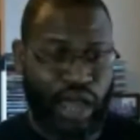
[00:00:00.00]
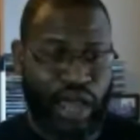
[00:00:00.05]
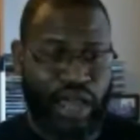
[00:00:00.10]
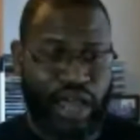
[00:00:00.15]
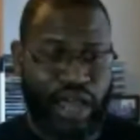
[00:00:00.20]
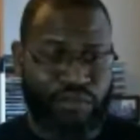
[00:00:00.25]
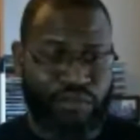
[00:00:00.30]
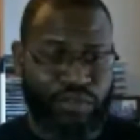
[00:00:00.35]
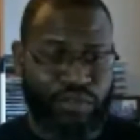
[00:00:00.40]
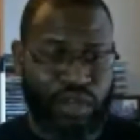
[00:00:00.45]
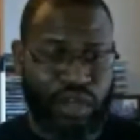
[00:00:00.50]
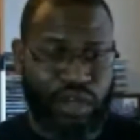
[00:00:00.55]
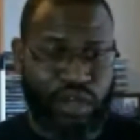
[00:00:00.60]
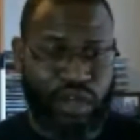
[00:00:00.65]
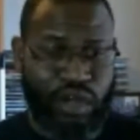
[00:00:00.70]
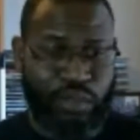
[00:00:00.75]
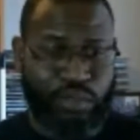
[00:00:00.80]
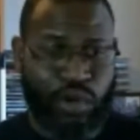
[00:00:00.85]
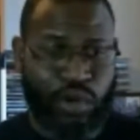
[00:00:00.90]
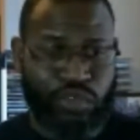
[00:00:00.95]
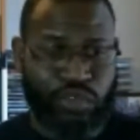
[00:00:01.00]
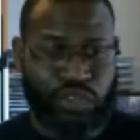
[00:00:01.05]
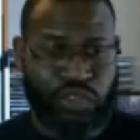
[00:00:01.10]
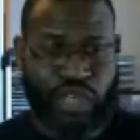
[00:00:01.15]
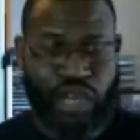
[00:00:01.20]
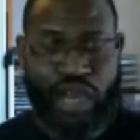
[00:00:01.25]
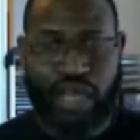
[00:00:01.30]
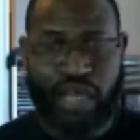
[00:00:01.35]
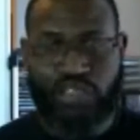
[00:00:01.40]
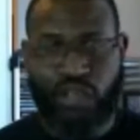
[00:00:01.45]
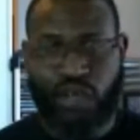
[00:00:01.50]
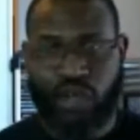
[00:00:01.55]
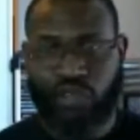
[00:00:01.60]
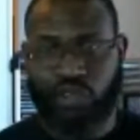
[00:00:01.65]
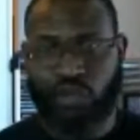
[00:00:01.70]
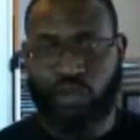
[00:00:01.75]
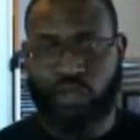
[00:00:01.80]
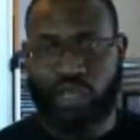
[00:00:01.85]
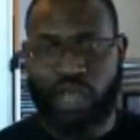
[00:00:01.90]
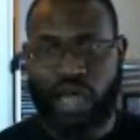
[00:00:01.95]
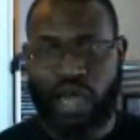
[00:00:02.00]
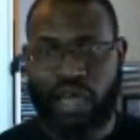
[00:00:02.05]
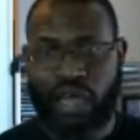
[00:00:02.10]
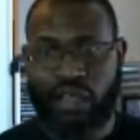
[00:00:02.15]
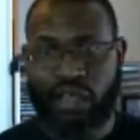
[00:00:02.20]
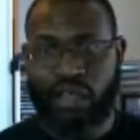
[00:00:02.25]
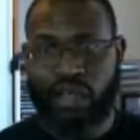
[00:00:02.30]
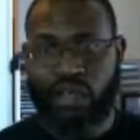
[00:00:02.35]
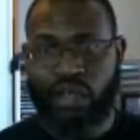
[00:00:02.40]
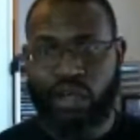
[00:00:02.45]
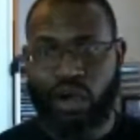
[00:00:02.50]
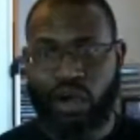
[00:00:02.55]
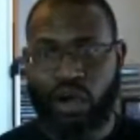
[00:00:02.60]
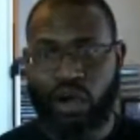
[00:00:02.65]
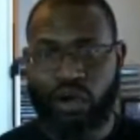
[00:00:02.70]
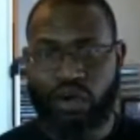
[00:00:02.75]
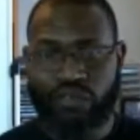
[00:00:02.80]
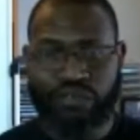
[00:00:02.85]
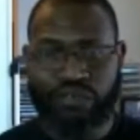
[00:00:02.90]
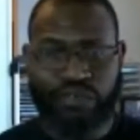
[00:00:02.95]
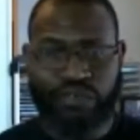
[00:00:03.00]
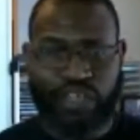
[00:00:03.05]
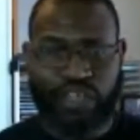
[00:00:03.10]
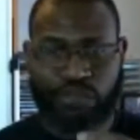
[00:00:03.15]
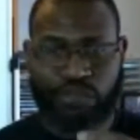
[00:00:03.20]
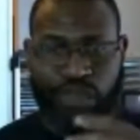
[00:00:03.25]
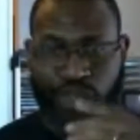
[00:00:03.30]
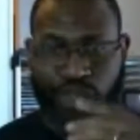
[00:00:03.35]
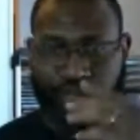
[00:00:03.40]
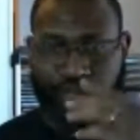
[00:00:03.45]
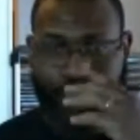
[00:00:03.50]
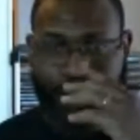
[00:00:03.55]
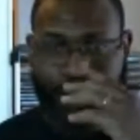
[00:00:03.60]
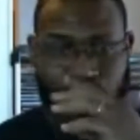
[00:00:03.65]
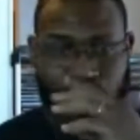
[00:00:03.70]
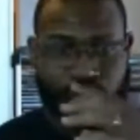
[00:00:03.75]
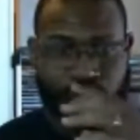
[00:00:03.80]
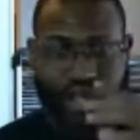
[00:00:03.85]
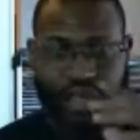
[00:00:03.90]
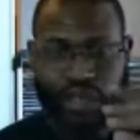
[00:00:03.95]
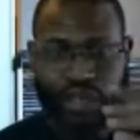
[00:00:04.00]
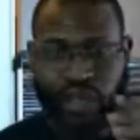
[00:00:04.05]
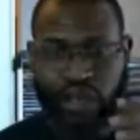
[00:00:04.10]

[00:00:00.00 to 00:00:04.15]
I have a person that I talk to a lot on Facebook, and